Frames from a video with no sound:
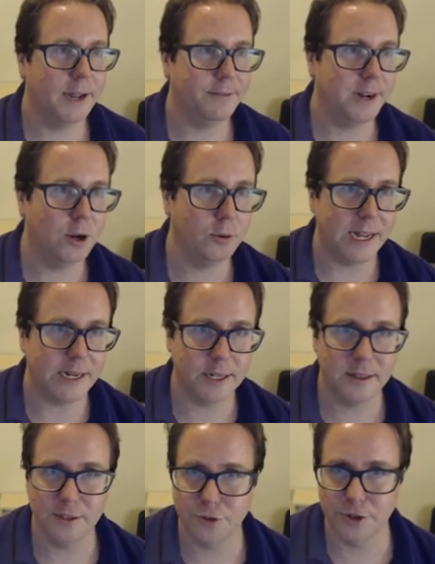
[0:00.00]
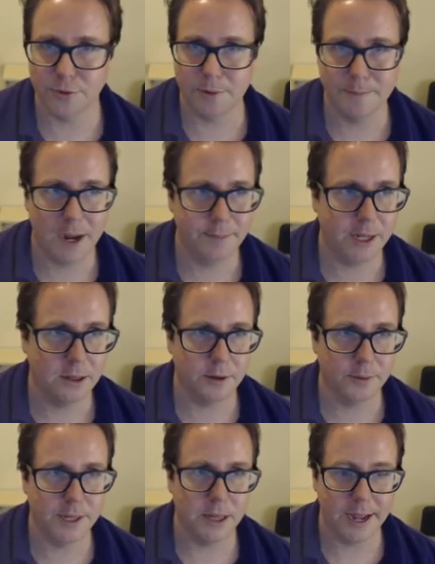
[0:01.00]
if I don't get to this, just remind me a
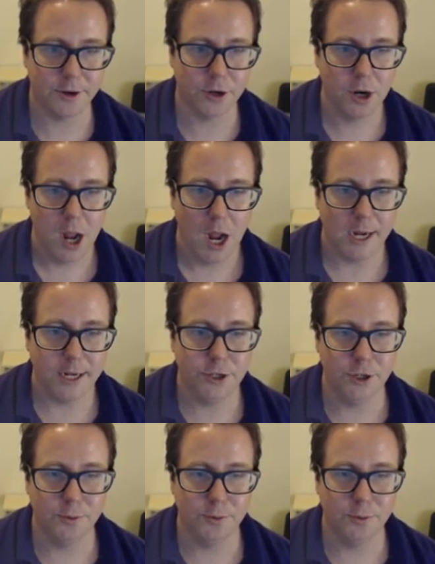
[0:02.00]
little bit later. I do